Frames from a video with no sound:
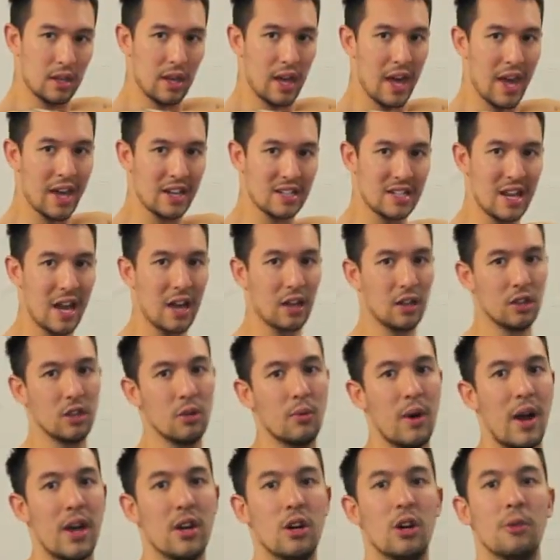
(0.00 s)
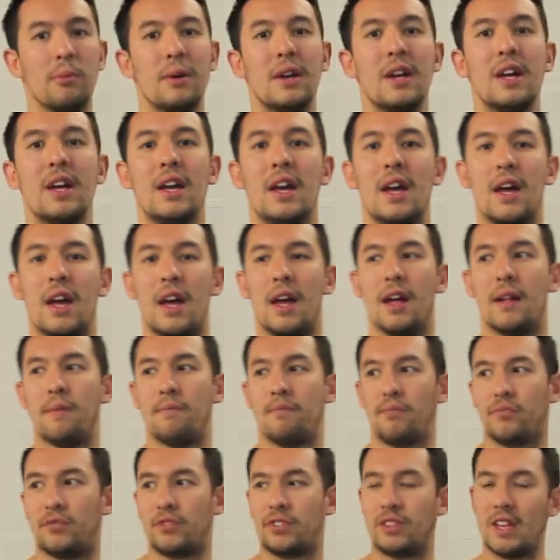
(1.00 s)
exhale on the way up.
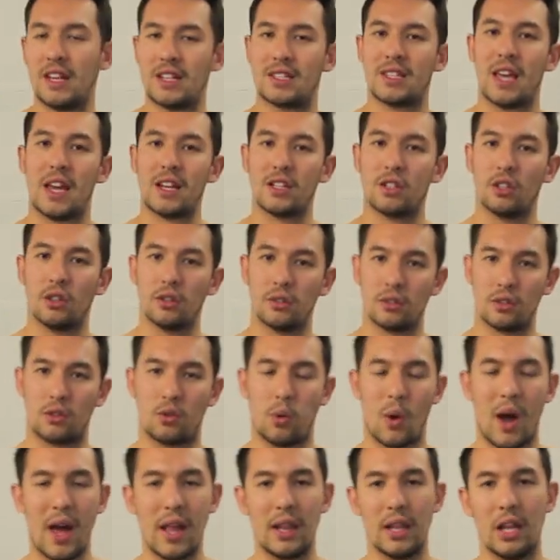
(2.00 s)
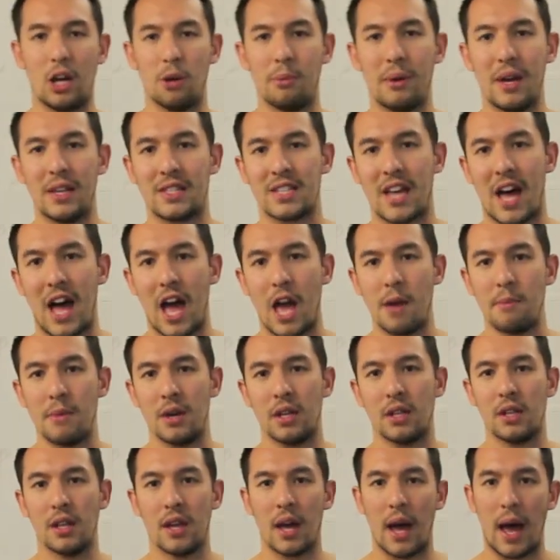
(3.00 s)
This takes quite a little bit of
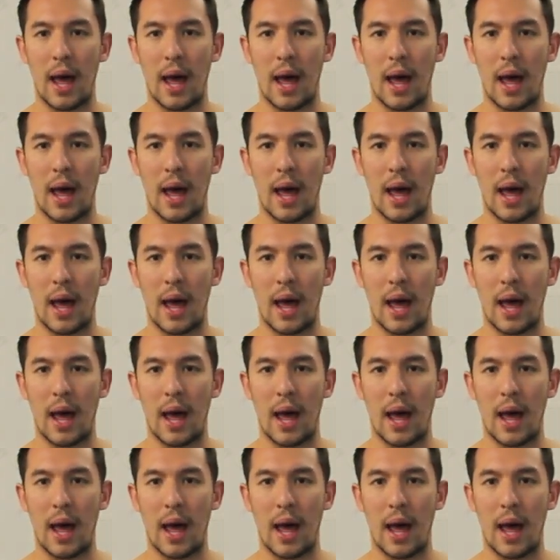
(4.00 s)
timing,